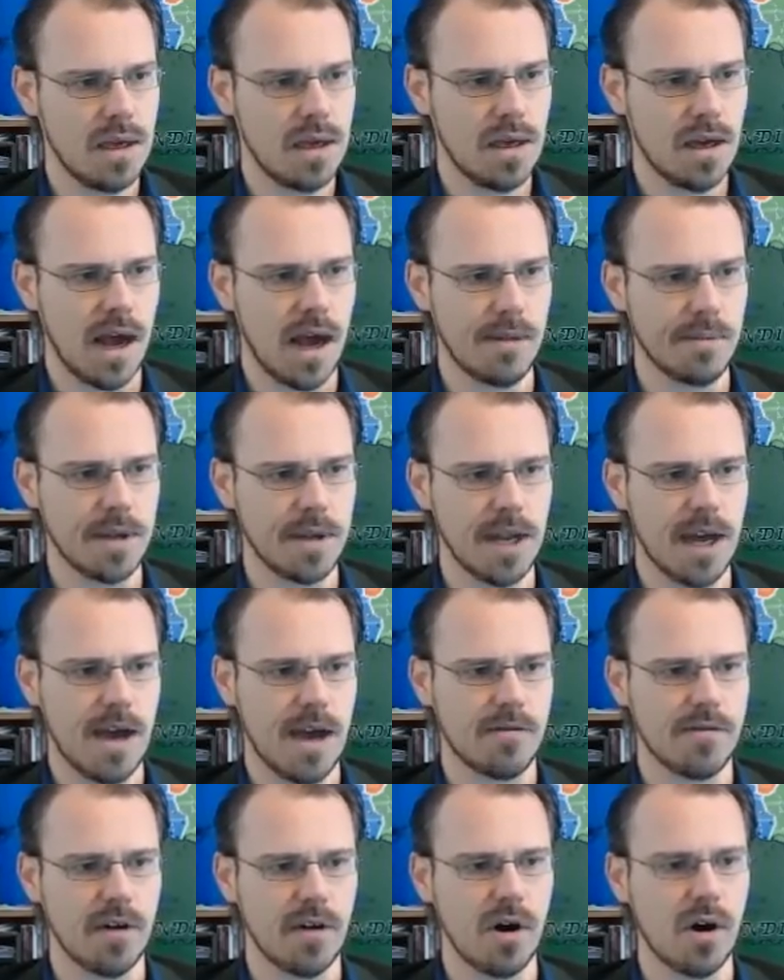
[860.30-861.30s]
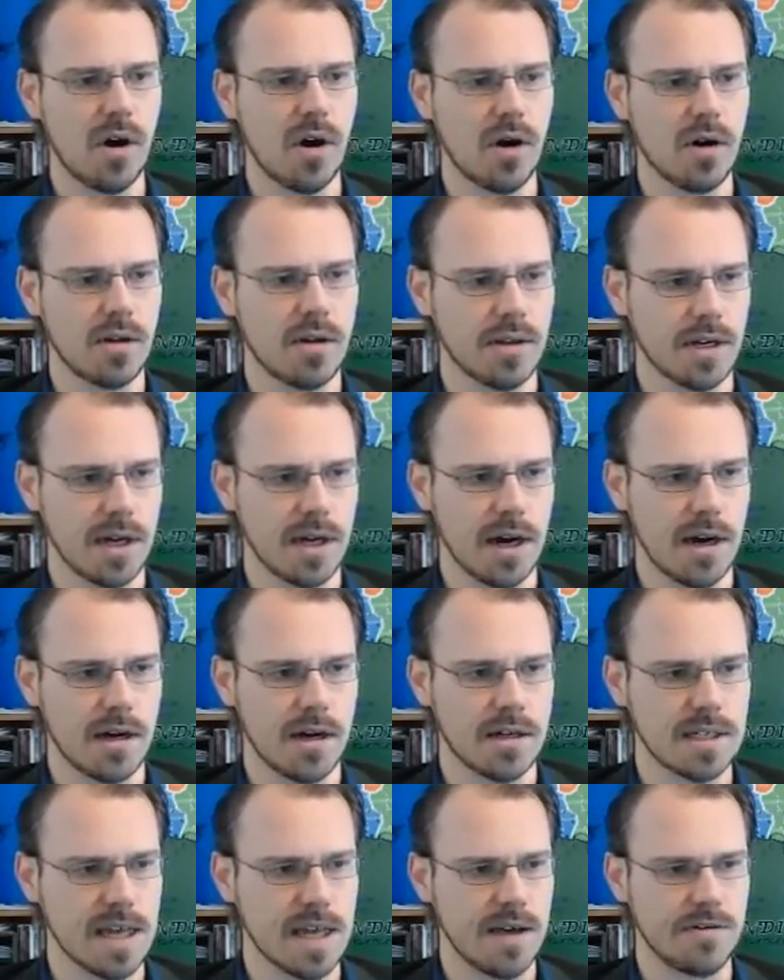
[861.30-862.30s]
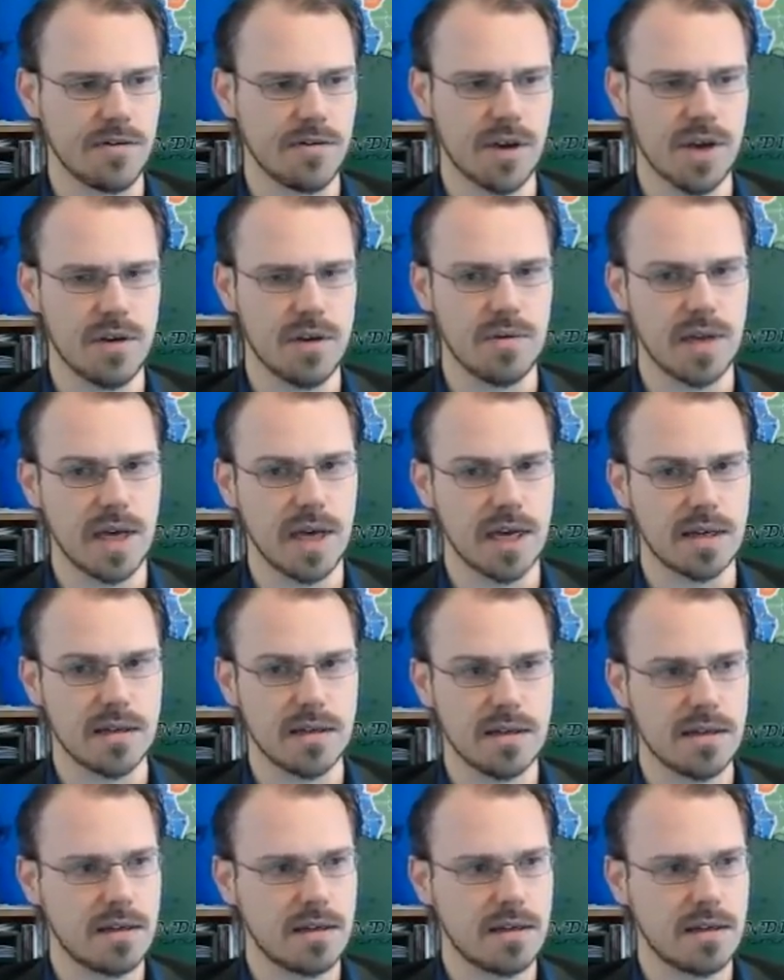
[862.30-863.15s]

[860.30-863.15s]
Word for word: I'm going to have all the cards after I do that.